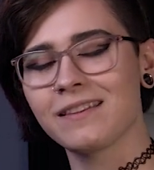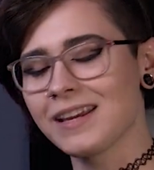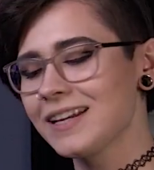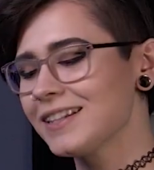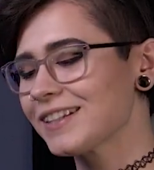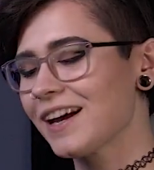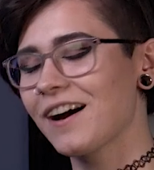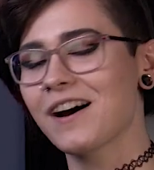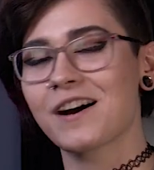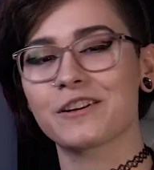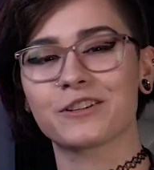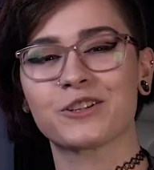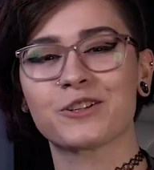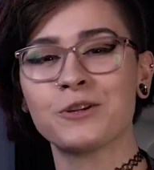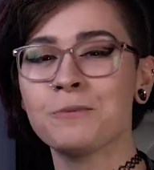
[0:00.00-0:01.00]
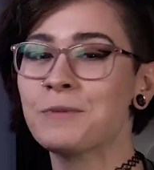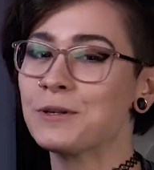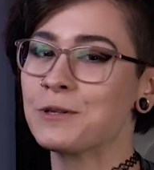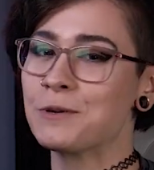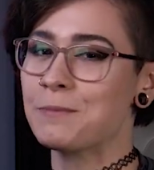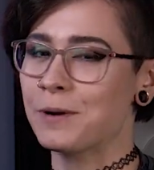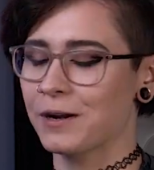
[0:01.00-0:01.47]
these are super
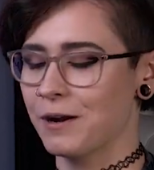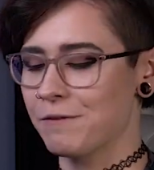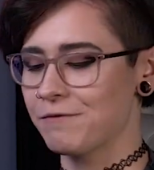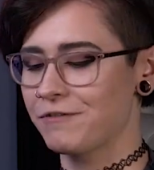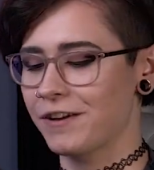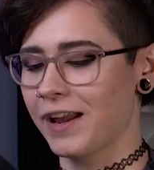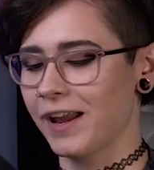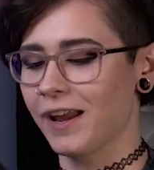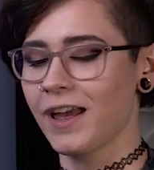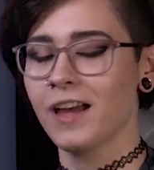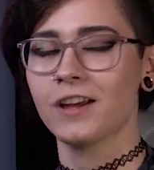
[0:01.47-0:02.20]
duper comfy.